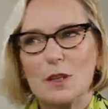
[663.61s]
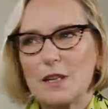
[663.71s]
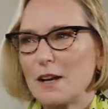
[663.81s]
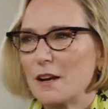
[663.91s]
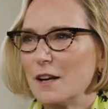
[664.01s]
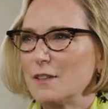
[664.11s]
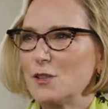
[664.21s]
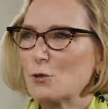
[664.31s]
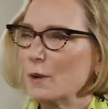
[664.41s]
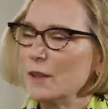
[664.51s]
take on
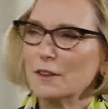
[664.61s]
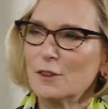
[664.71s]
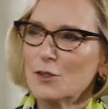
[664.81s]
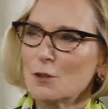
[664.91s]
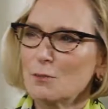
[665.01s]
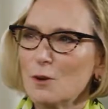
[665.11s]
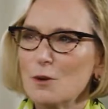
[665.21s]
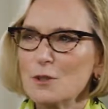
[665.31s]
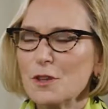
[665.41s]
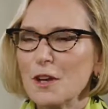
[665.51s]
these great leadership
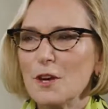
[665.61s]
roles,